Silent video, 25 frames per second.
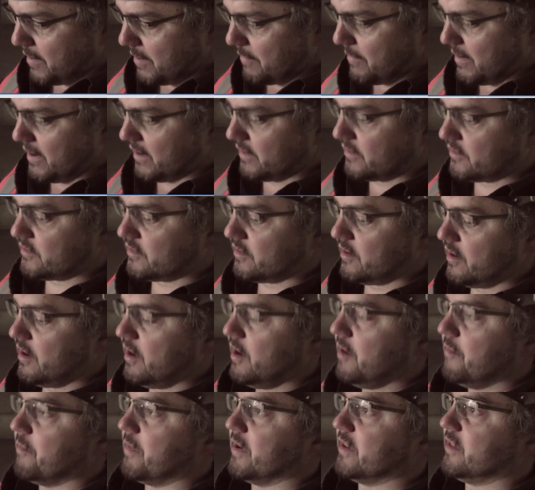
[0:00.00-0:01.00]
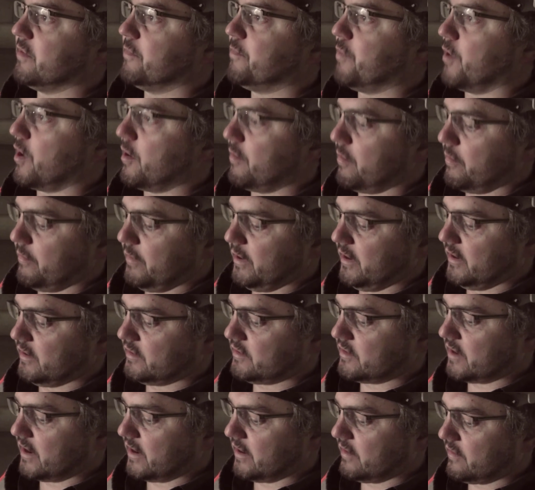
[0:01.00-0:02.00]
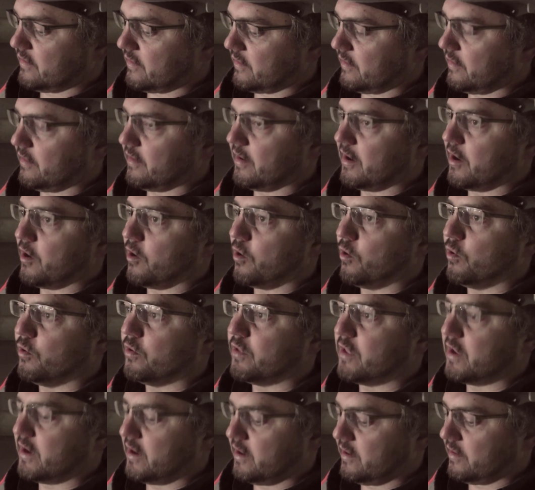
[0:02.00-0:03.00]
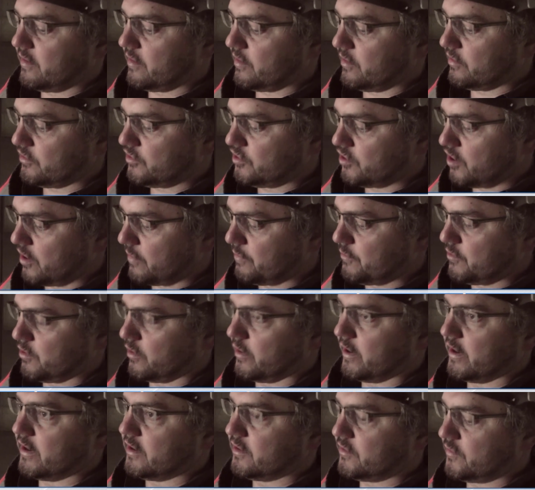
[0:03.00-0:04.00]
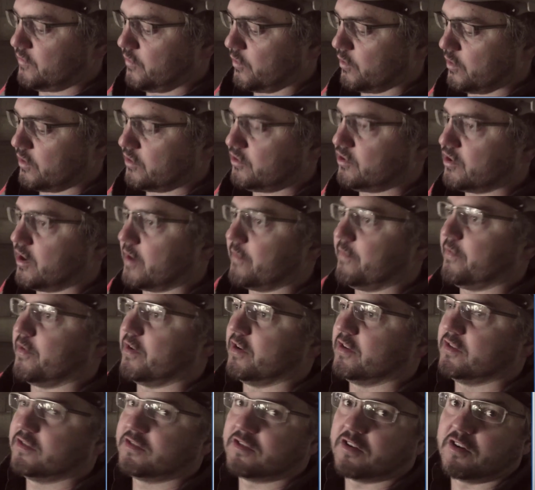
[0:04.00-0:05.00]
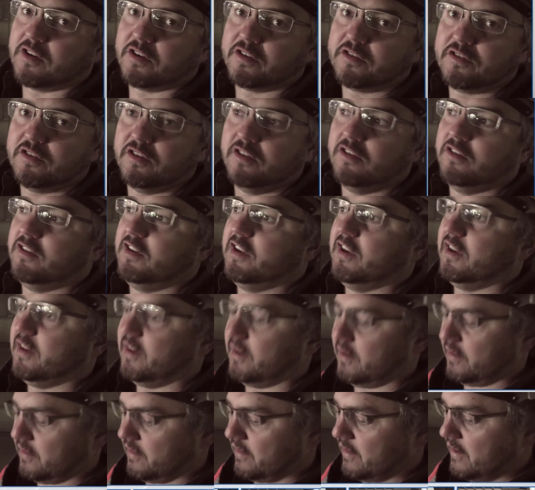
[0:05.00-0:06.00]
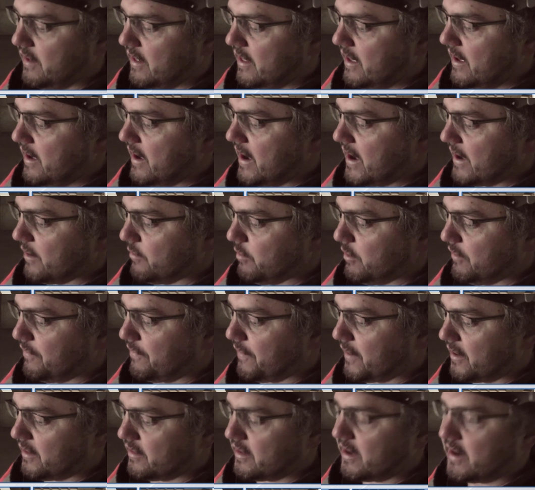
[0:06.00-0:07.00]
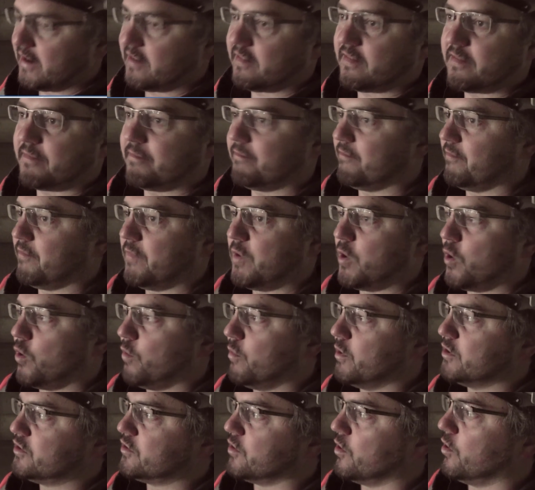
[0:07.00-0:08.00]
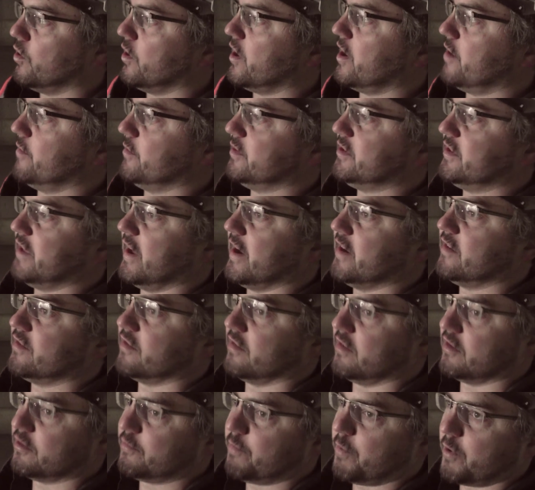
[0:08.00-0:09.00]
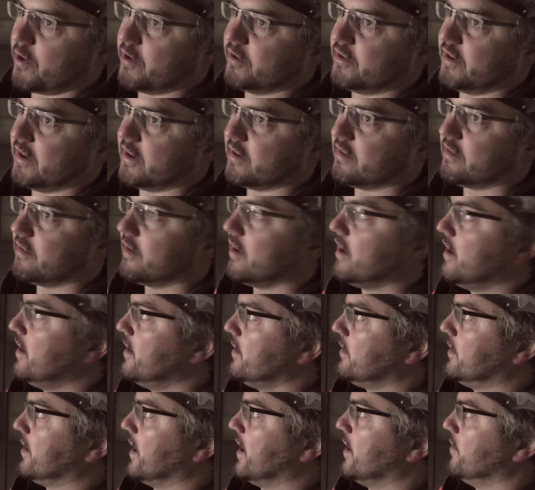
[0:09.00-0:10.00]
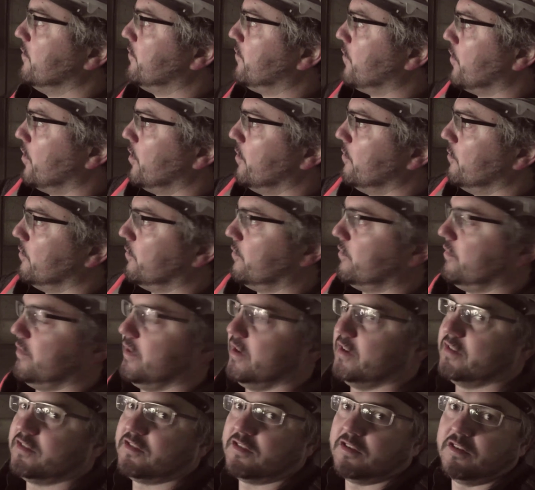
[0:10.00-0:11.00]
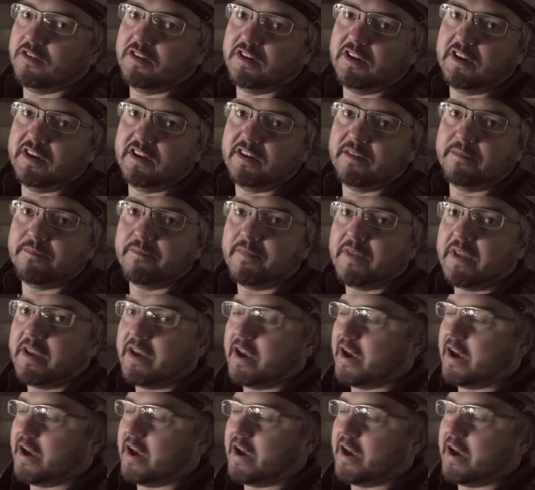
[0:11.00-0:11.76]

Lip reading: BIMX, but the problem is that all the shop drawings for the shop fronts are 2D, and we found that almost all our mistakes on this project came from these 2D